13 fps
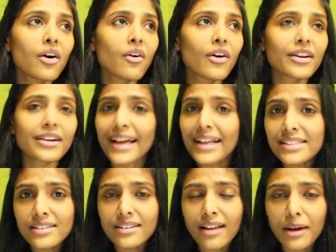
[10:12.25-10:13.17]
or
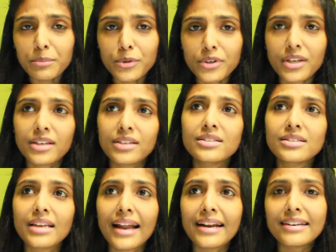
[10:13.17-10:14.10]
cancel our bookings,
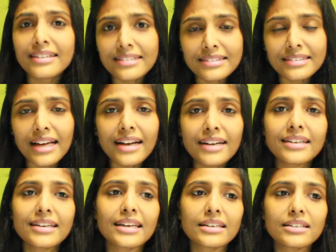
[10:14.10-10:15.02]
and in
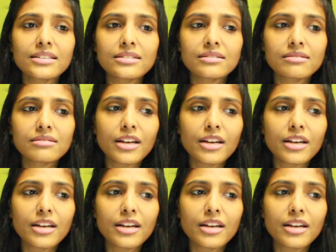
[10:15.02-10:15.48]
that case,